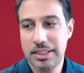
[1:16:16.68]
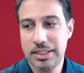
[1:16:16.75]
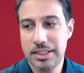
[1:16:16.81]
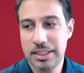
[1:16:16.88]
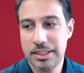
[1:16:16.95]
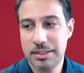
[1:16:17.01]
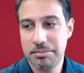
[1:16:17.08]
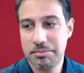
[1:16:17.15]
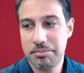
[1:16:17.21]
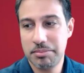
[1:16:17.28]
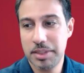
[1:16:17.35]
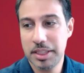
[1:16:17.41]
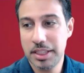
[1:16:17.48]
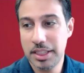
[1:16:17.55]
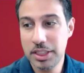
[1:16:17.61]
it's a
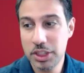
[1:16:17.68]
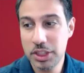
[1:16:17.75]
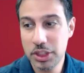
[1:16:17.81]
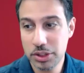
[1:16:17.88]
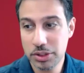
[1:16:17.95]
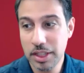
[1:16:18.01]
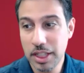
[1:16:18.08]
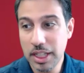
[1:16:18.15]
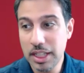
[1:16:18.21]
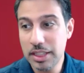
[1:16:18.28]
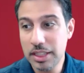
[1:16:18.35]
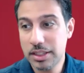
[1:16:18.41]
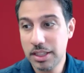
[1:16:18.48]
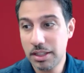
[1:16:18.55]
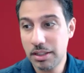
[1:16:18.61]
big issue.
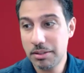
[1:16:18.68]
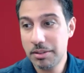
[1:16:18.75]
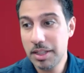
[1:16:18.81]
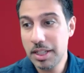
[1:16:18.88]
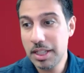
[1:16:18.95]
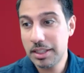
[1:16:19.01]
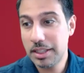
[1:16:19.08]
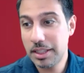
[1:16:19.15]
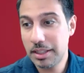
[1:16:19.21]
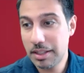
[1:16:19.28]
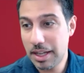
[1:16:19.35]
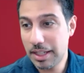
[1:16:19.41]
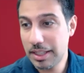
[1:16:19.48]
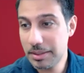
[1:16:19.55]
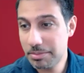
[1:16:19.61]
So
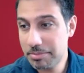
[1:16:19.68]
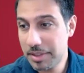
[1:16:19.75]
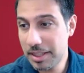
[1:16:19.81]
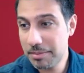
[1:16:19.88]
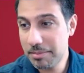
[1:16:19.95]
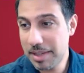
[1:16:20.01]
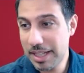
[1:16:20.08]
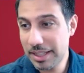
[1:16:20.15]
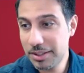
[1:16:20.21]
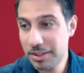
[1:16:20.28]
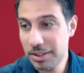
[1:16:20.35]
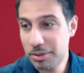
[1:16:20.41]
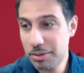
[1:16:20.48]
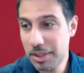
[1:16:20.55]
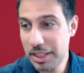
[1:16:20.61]
I guess getting back to
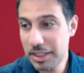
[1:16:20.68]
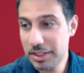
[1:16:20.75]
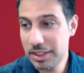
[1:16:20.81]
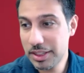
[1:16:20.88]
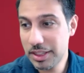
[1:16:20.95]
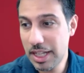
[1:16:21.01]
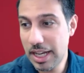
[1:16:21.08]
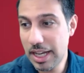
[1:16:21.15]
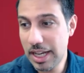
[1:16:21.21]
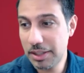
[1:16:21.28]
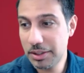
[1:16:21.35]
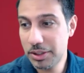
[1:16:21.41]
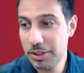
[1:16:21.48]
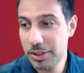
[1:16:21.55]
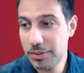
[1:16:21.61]
the question, how
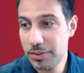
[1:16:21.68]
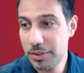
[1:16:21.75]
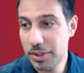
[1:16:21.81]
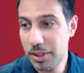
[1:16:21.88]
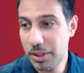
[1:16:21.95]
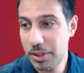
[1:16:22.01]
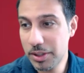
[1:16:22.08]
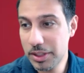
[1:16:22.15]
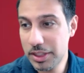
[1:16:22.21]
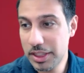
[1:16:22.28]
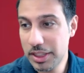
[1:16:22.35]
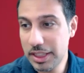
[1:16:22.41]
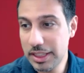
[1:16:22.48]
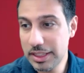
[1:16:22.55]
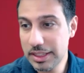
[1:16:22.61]
useful are
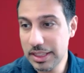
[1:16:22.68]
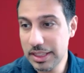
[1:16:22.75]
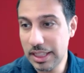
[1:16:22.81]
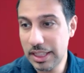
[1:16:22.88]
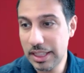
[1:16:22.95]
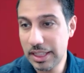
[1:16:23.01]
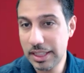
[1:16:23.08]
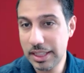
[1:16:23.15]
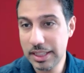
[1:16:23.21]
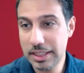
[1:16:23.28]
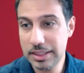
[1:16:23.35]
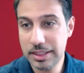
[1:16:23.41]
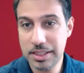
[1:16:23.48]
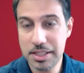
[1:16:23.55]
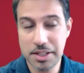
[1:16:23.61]
these? I
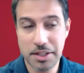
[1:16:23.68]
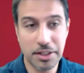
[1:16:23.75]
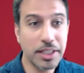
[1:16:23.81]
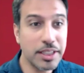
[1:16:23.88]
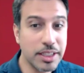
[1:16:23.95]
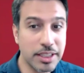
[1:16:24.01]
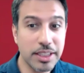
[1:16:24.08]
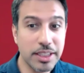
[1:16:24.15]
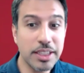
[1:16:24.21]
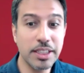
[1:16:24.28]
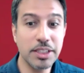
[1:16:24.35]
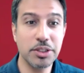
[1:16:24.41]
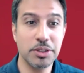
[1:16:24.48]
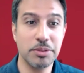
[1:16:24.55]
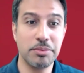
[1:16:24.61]
guess theoretically
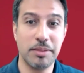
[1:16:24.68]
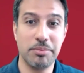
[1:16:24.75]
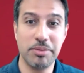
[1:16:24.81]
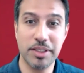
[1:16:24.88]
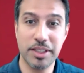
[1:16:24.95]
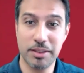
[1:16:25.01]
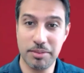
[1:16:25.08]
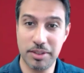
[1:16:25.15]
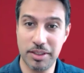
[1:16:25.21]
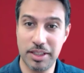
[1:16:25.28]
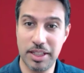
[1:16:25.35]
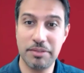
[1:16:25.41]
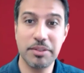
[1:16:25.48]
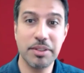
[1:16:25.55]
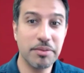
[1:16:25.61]
they should be applicable
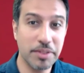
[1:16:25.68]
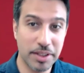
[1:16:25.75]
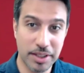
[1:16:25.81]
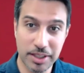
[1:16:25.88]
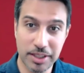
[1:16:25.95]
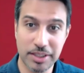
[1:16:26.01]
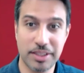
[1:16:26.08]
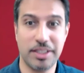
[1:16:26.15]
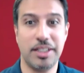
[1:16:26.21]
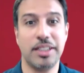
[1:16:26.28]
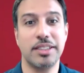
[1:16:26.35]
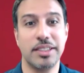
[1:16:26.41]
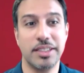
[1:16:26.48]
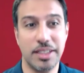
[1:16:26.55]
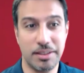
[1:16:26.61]
everywhere,
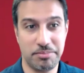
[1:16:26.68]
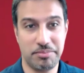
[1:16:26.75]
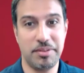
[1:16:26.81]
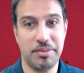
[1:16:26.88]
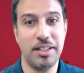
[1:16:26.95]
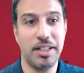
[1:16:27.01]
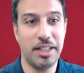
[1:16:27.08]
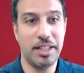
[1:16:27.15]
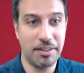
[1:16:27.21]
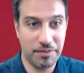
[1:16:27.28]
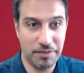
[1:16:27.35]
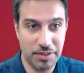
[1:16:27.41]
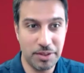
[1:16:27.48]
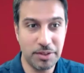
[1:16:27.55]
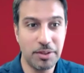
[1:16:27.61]
except
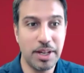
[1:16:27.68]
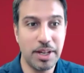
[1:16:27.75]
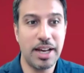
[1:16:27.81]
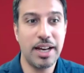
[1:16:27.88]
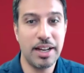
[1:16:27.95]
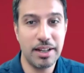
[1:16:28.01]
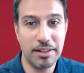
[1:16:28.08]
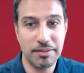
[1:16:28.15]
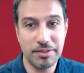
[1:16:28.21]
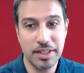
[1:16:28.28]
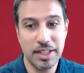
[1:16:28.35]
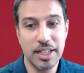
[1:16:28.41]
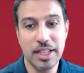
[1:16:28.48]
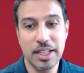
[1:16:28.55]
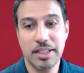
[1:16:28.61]
if you have
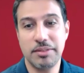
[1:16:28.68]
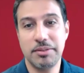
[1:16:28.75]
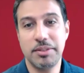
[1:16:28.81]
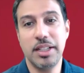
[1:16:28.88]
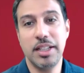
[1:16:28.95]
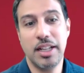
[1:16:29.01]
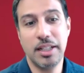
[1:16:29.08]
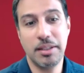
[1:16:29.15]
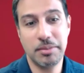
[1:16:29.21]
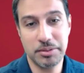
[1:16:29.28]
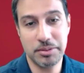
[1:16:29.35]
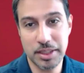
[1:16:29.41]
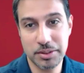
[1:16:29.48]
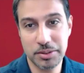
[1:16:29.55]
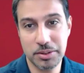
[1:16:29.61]
reliable
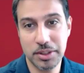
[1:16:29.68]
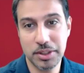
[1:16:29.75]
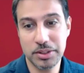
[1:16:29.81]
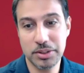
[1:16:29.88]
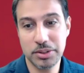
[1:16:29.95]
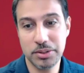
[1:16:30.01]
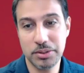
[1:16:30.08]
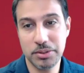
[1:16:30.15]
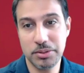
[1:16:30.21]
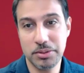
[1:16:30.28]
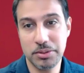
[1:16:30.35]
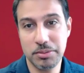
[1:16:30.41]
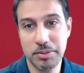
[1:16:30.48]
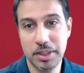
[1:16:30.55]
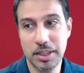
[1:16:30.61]
record
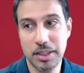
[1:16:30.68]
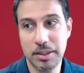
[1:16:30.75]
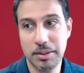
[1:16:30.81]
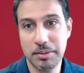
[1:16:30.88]
to